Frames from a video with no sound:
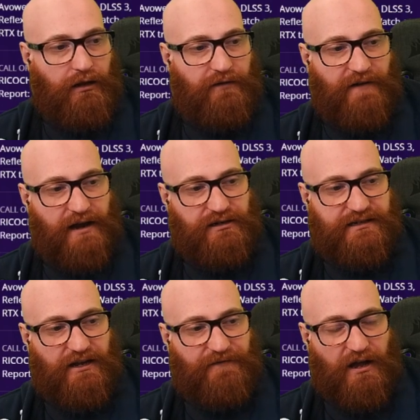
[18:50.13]
find
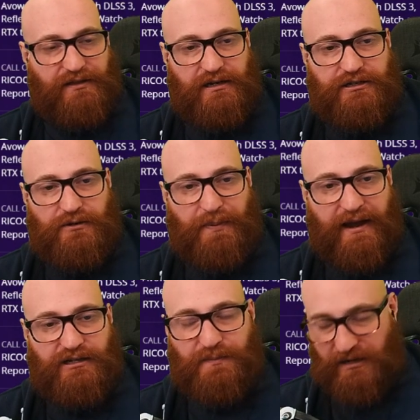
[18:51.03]
yourself on the YouTube
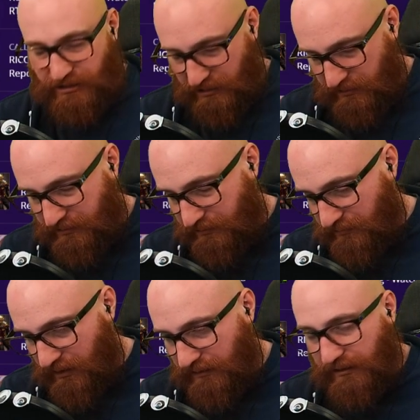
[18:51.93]
page, be sure to
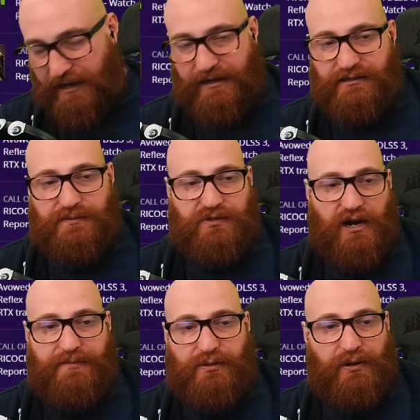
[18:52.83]
like and
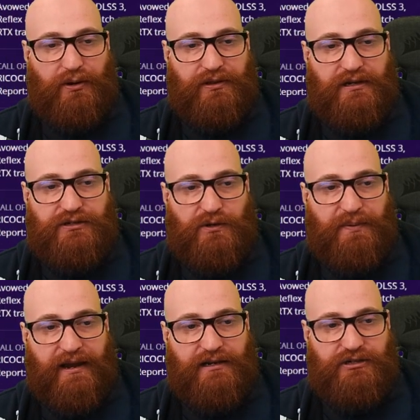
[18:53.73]
subscribe so we can grow the YouTube
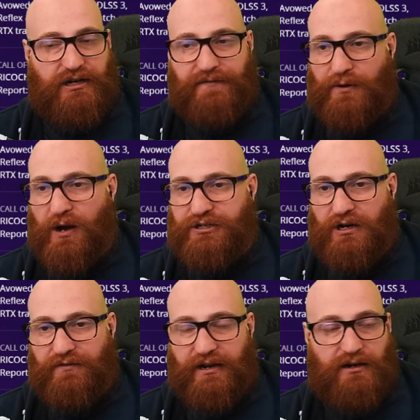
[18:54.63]
page. And if you're watching
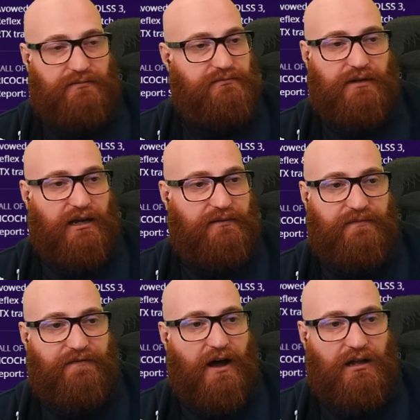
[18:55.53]
over here,
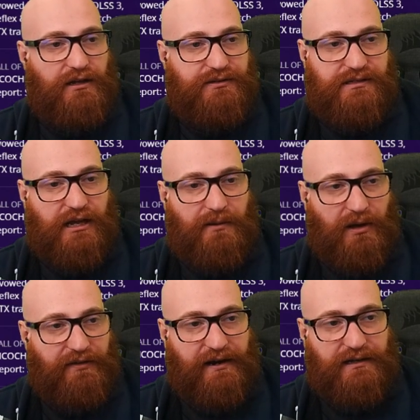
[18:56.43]
follow, sub,
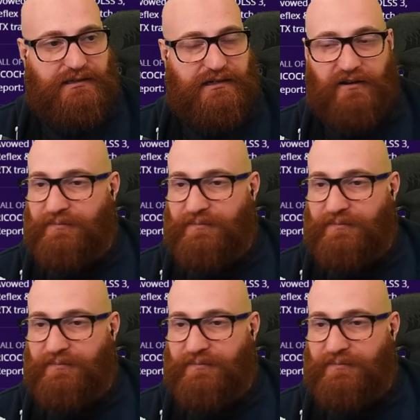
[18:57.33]
all that good stuff.